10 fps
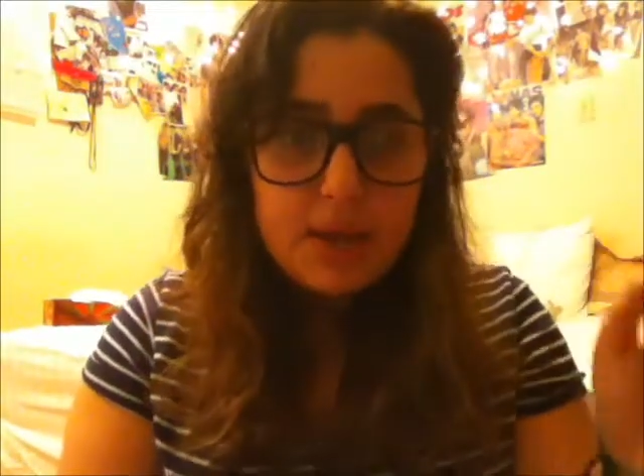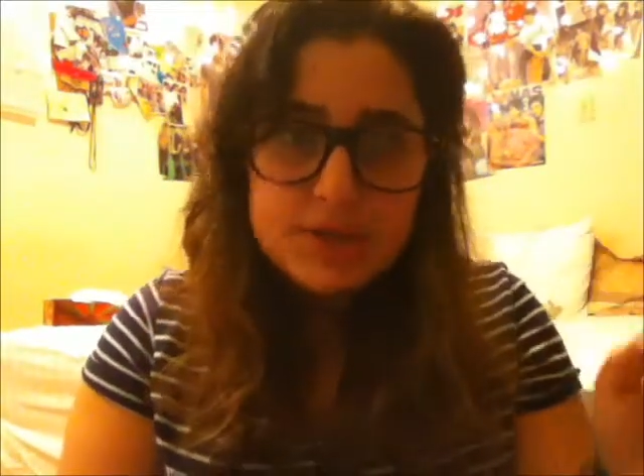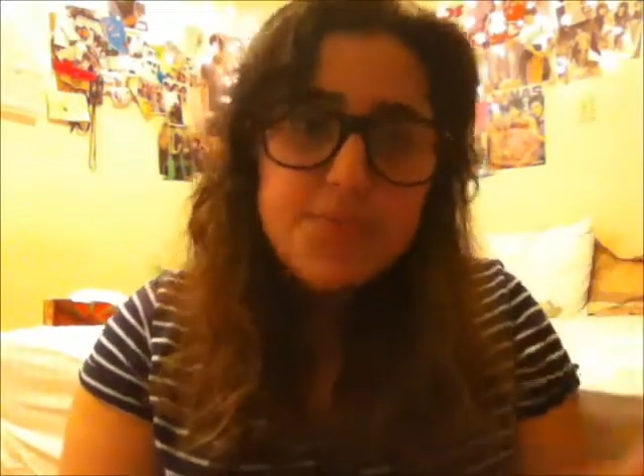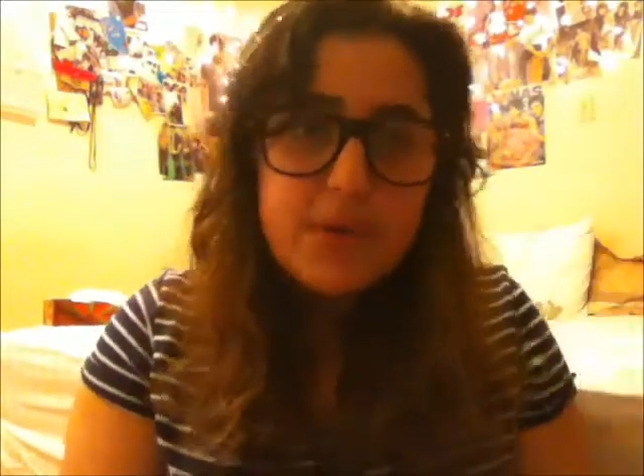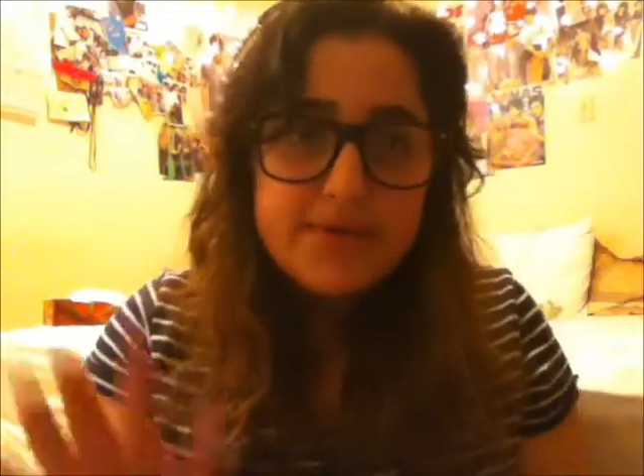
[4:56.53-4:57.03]

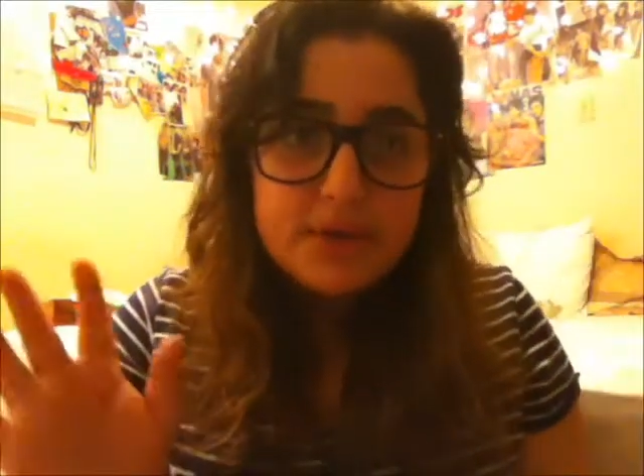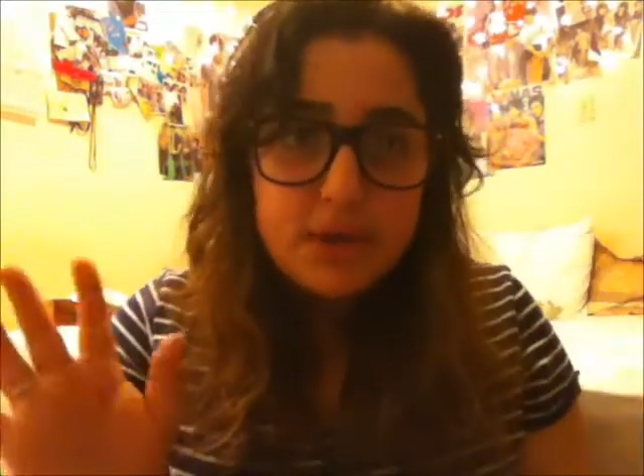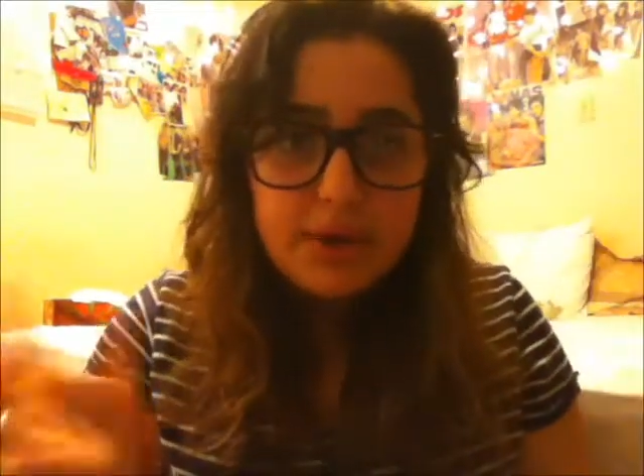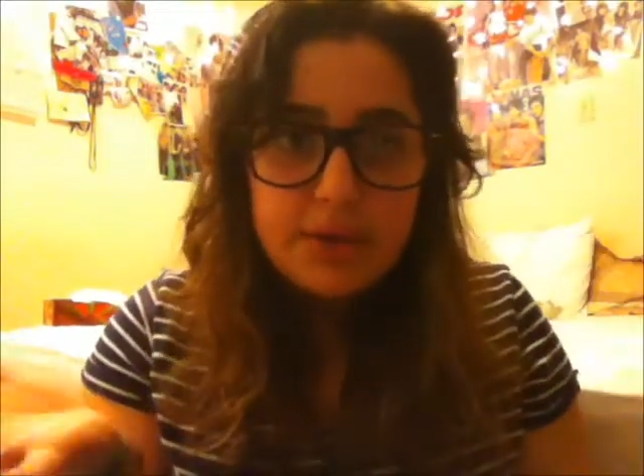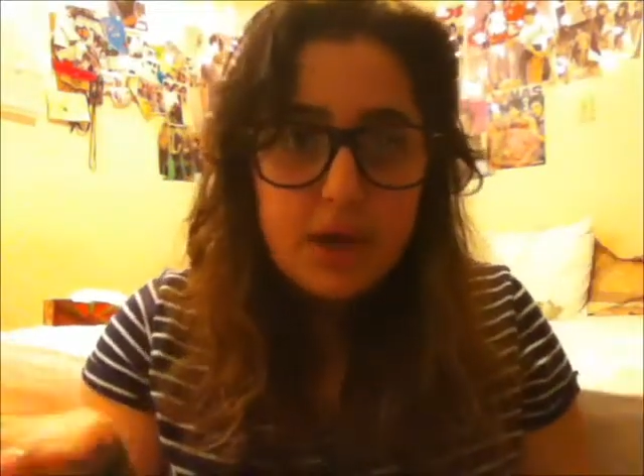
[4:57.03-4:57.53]
Just whatever,
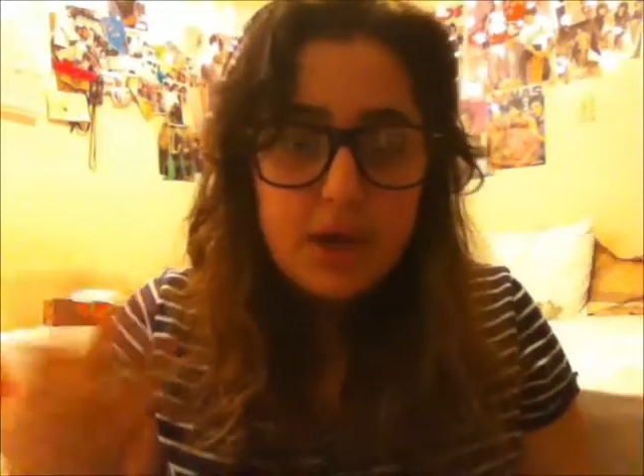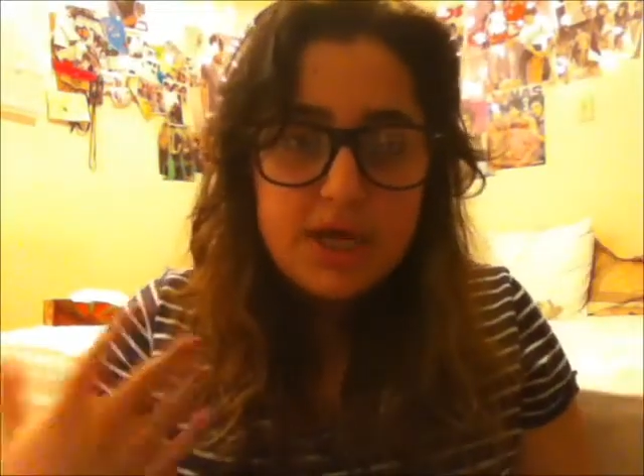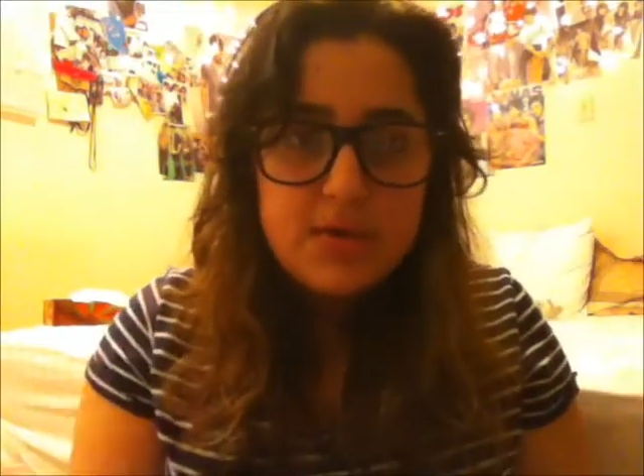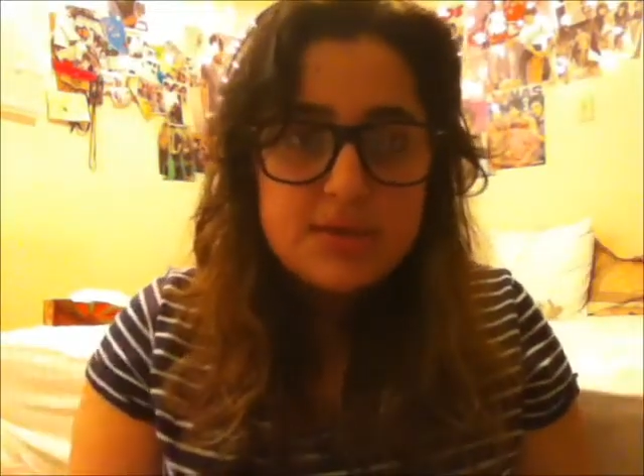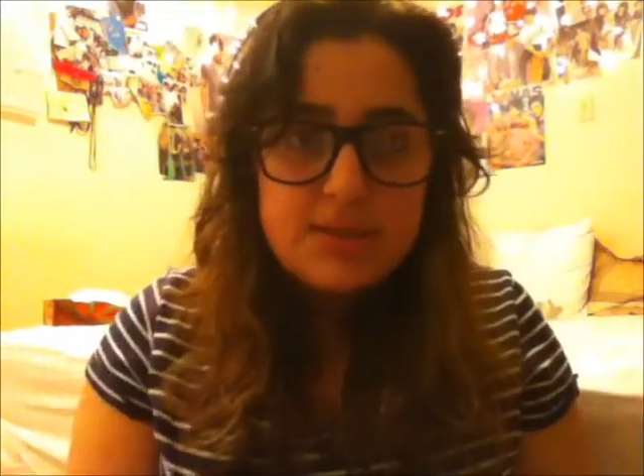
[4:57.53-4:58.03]
I don't care. A
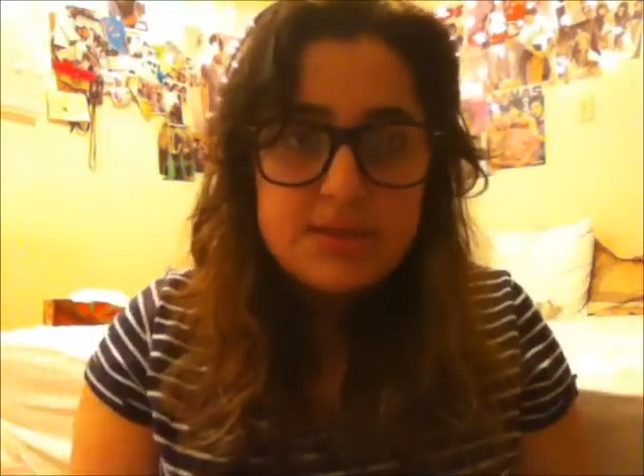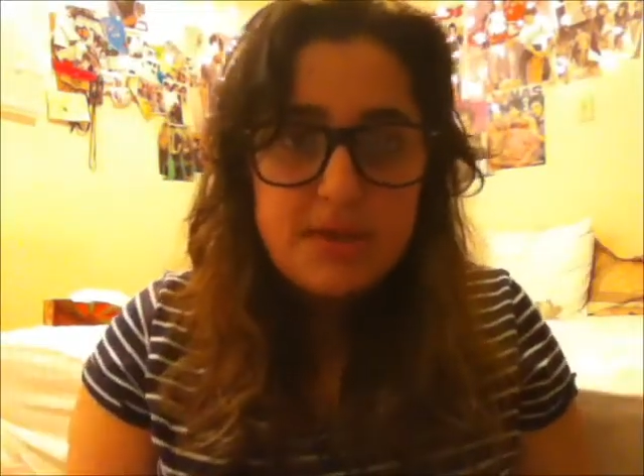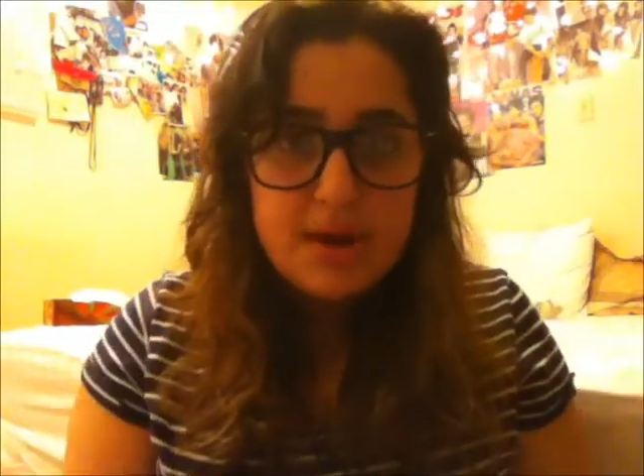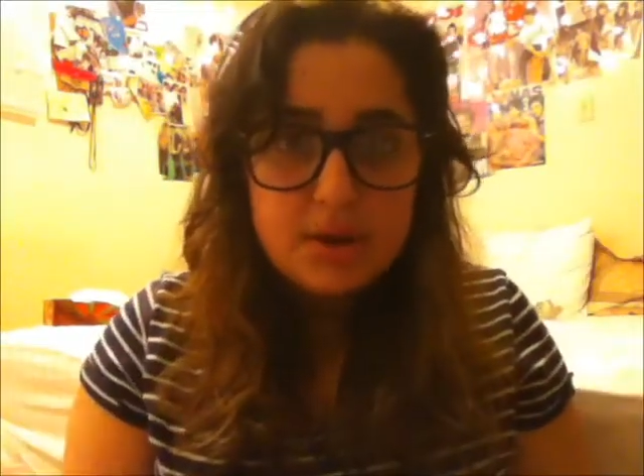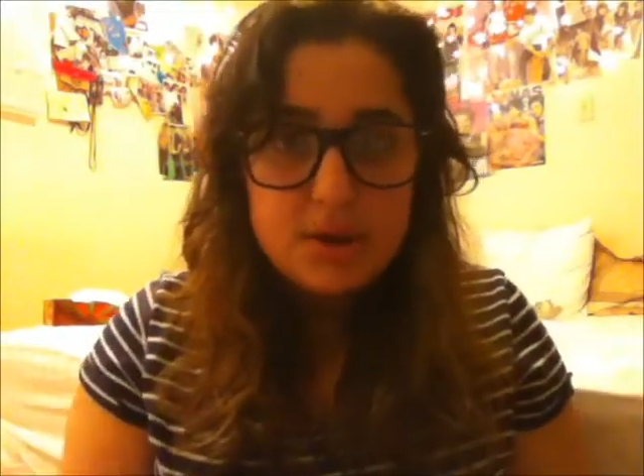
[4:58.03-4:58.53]
year doesn't
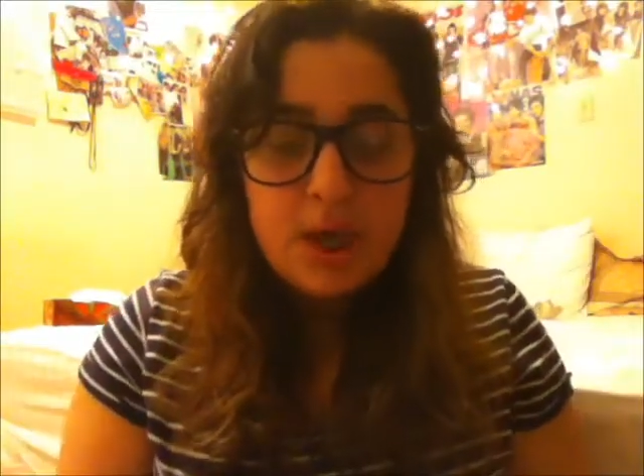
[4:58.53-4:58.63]
matter.